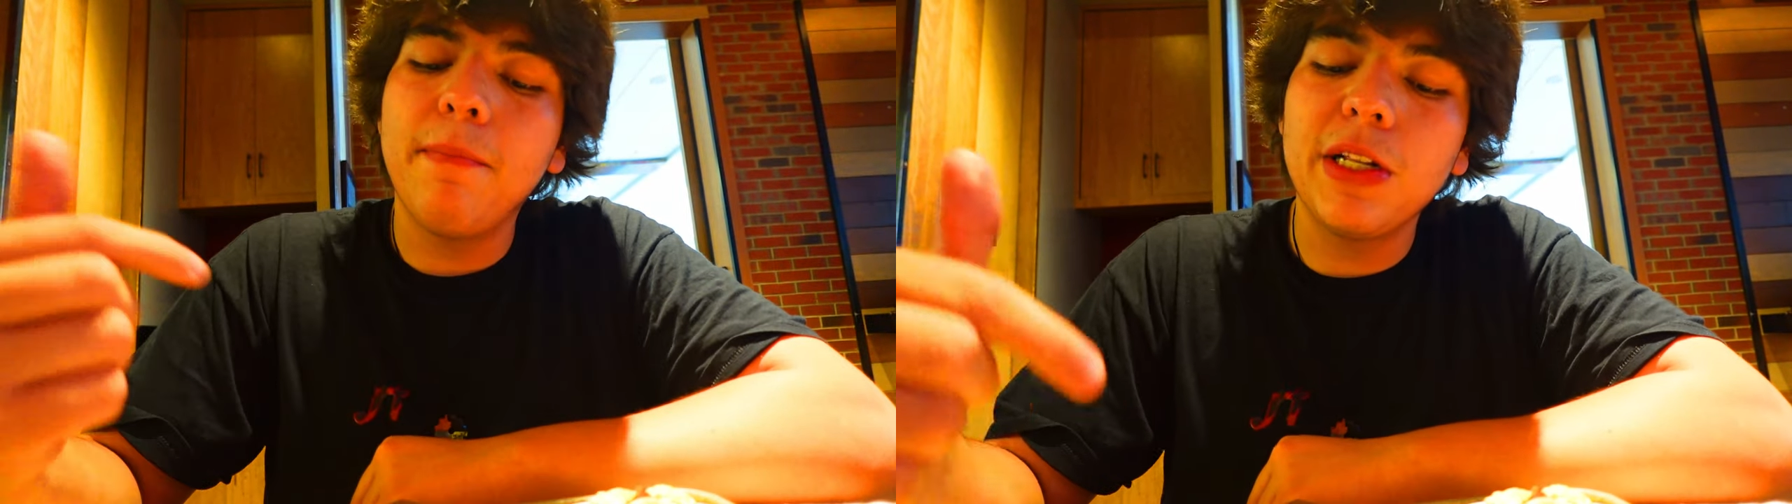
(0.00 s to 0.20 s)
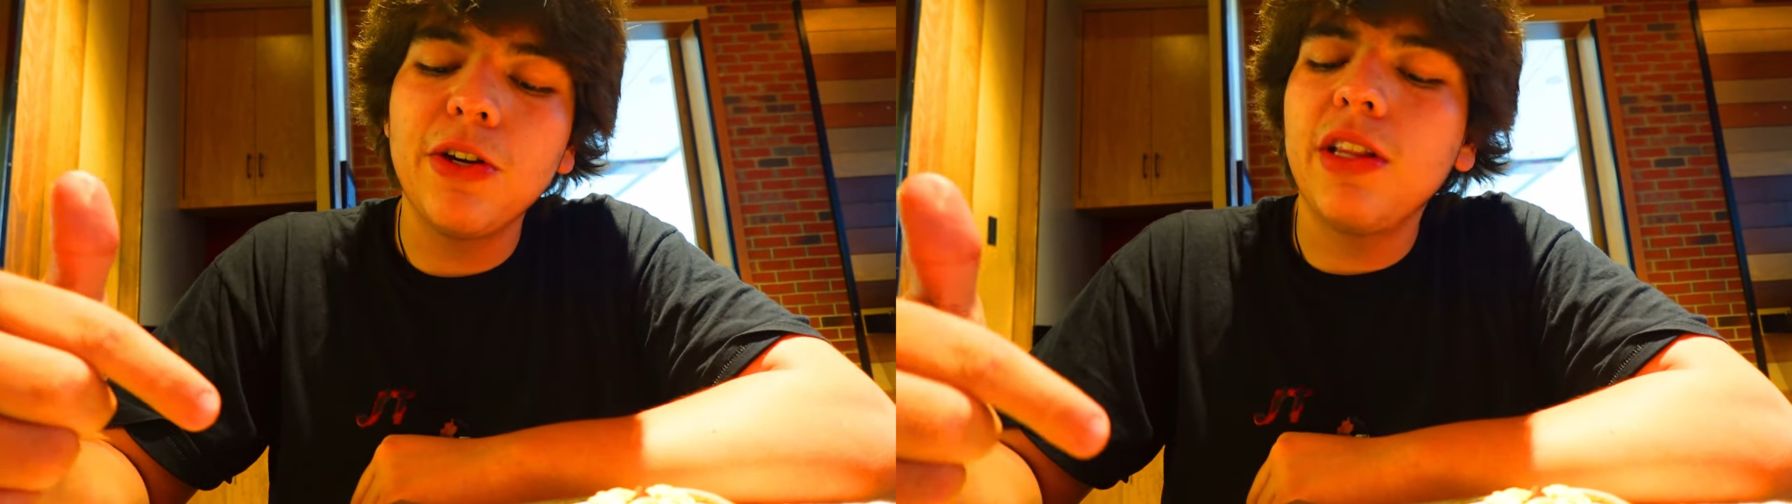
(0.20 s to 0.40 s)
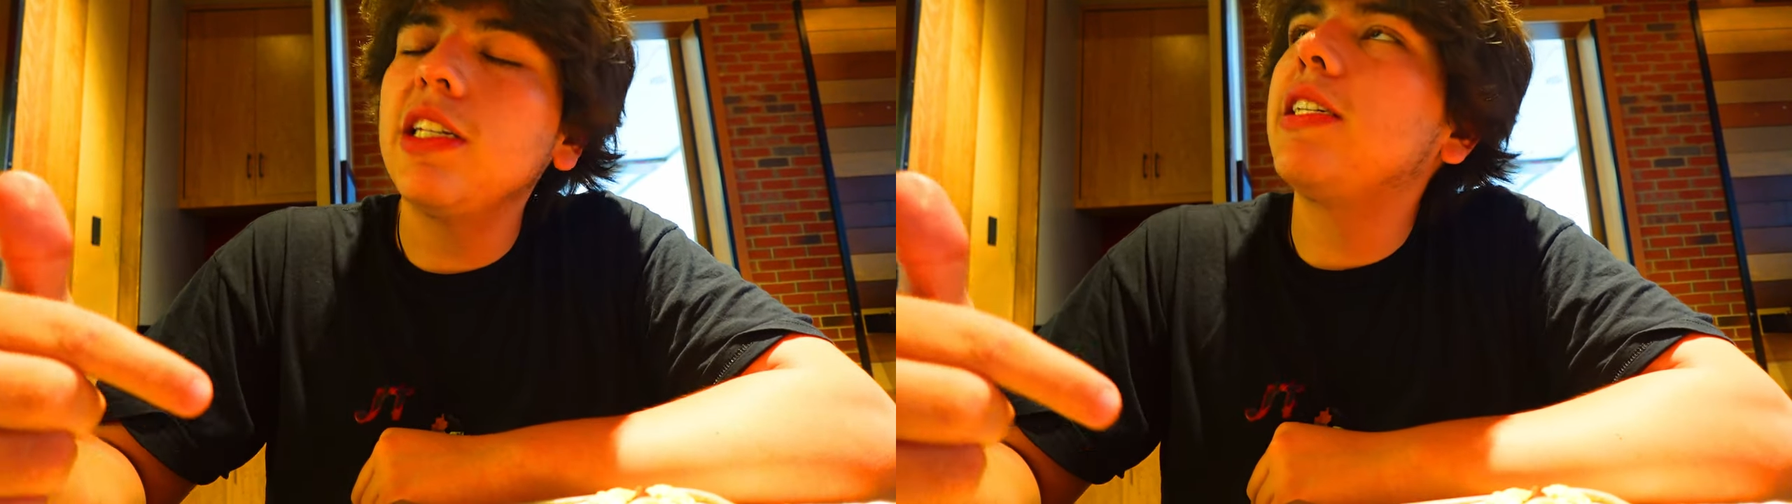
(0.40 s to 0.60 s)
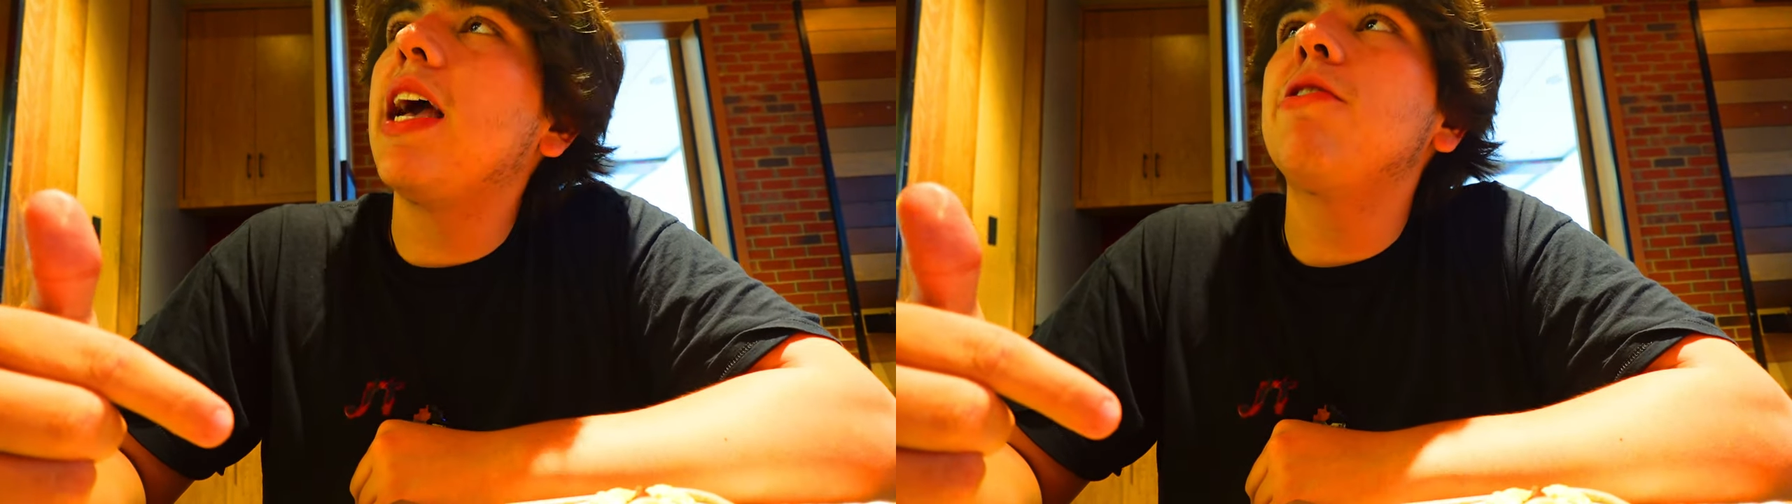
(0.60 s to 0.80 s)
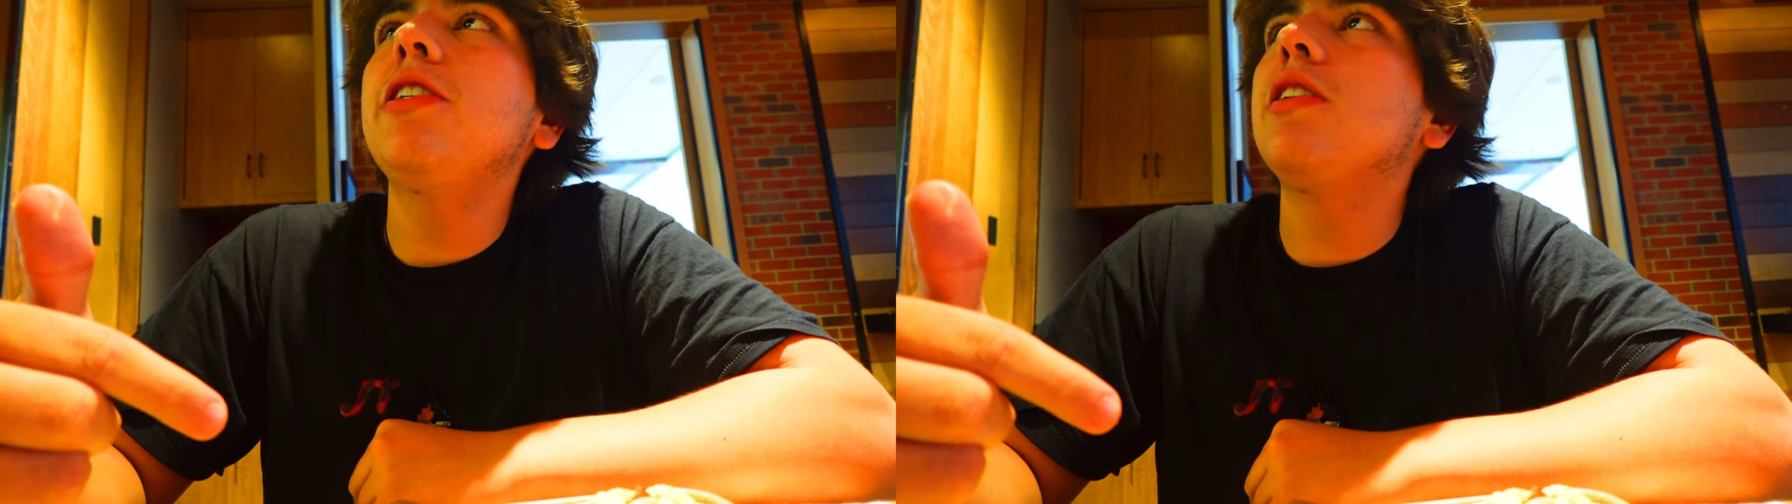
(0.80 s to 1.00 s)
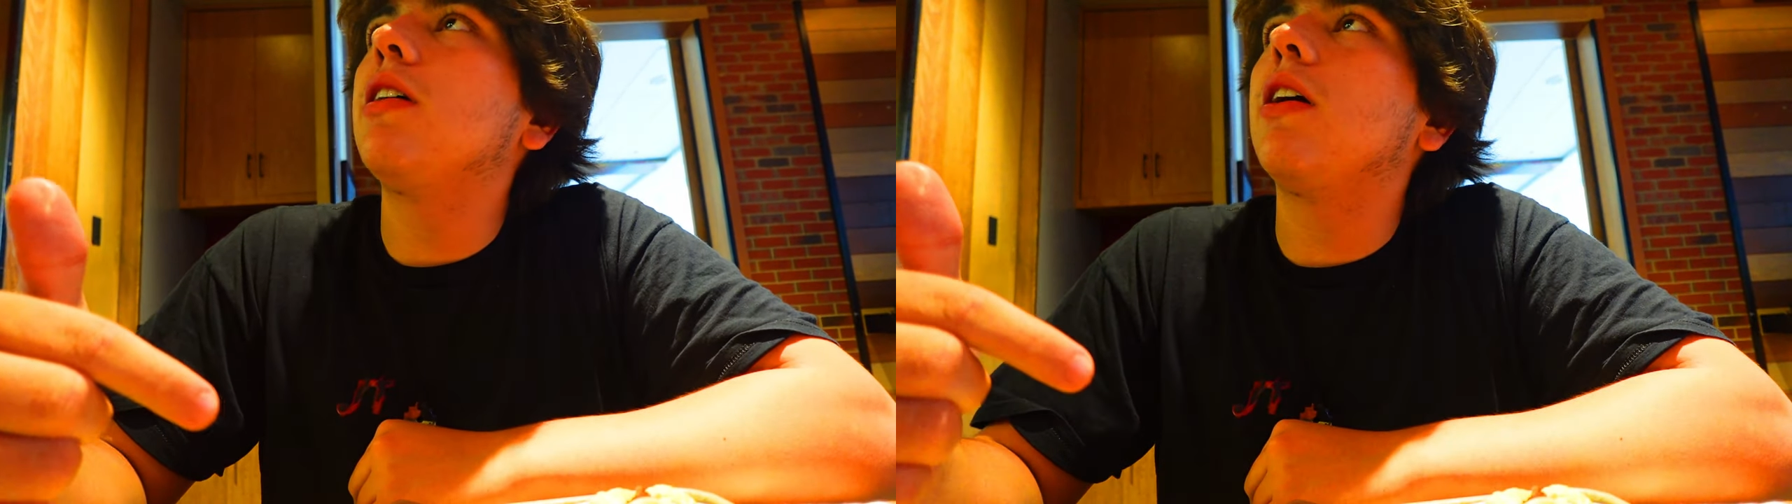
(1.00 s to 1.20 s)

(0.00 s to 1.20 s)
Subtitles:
But dude, this sandwich,